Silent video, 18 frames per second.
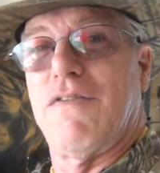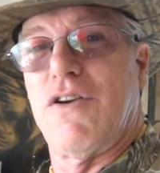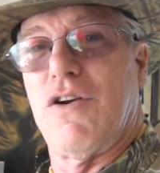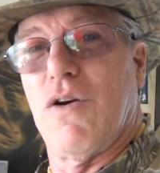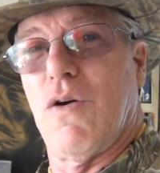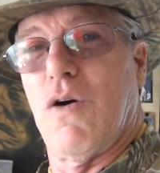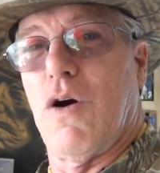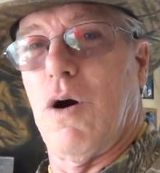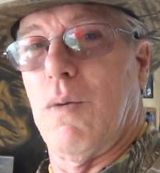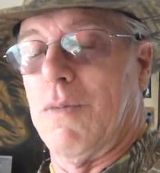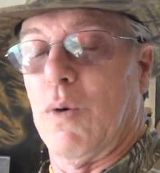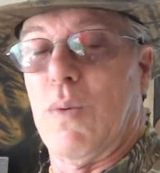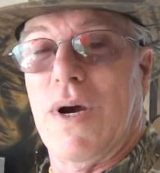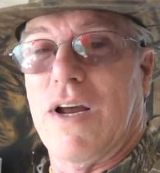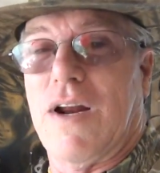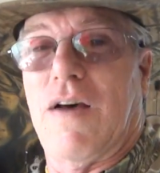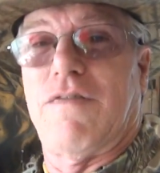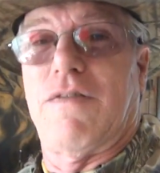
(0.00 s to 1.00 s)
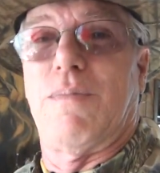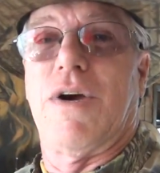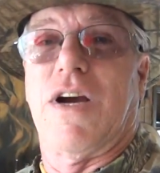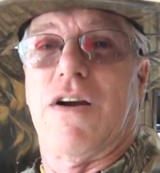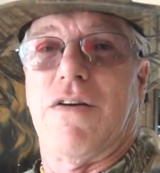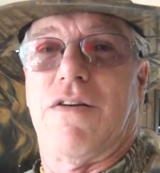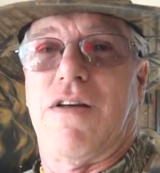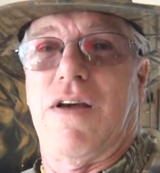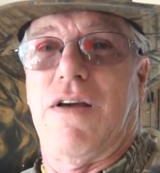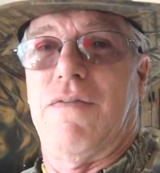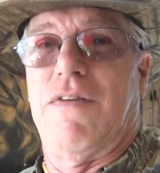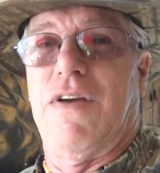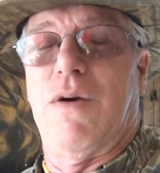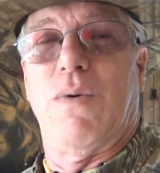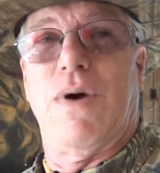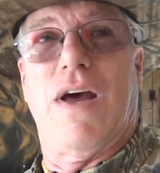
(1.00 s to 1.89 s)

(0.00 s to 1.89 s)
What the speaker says: in your home. And we could have a bigger TV.